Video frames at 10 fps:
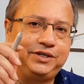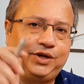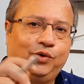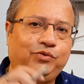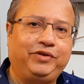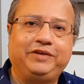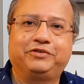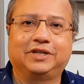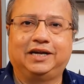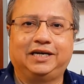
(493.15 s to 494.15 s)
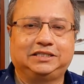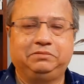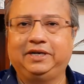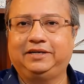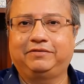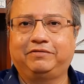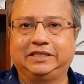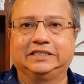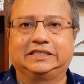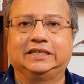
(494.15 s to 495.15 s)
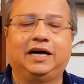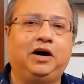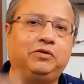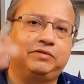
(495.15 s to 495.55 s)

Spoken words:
Don't wait for the last minute. Register now.